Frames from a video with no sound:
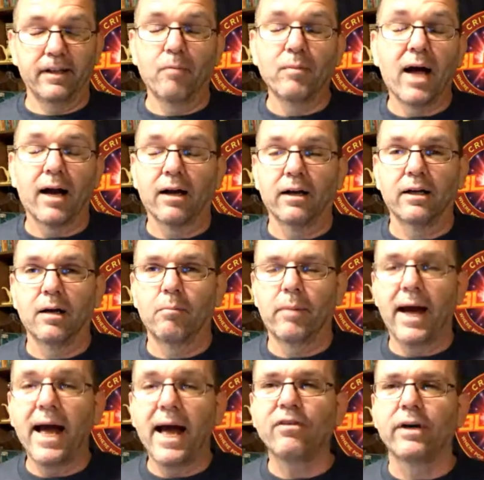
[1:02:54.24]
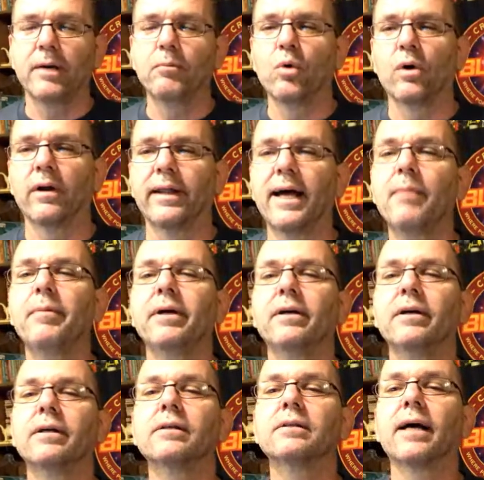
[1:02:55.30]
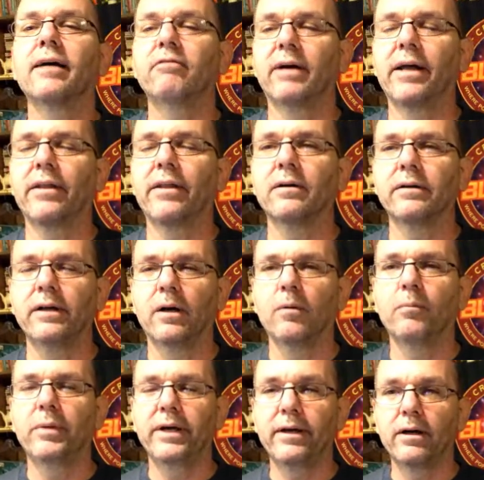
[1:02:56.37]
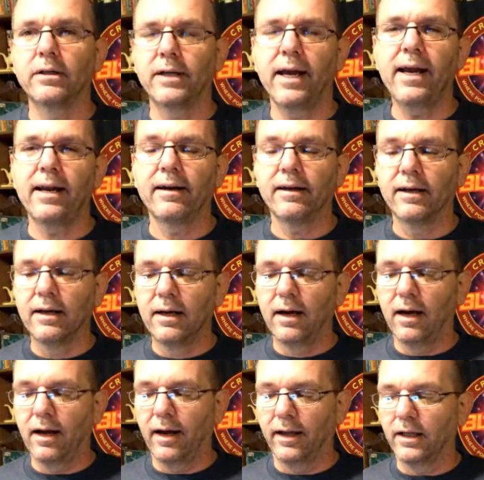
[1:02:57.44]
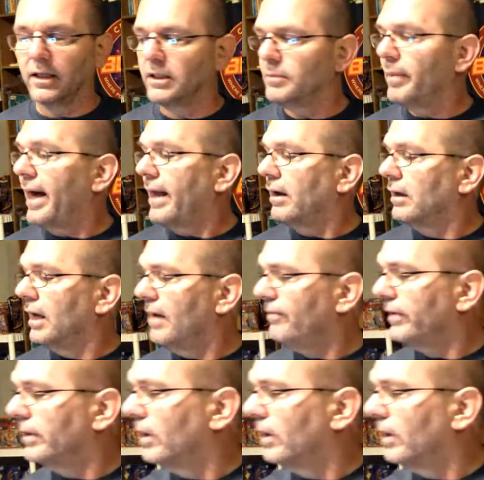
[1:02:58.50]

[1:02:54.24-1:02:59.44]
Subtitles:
not going to come back for any more of that because I'd rather be entertained. It's bad enough, you